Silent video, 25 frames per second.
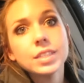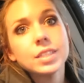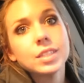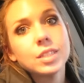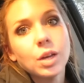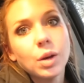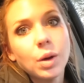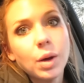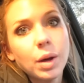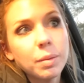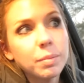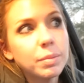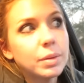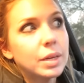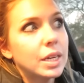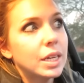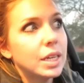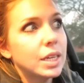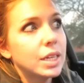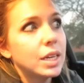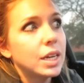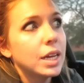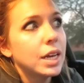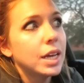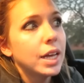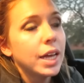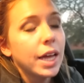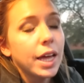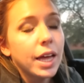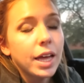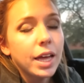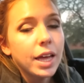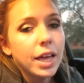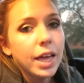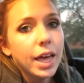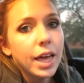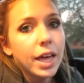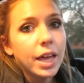so we're
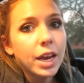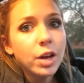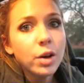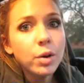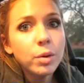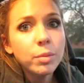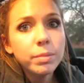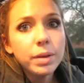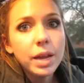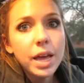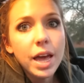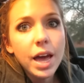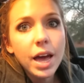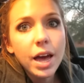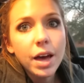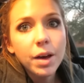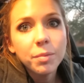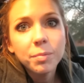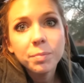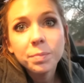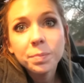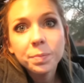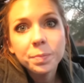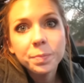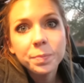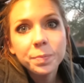gonna head home now.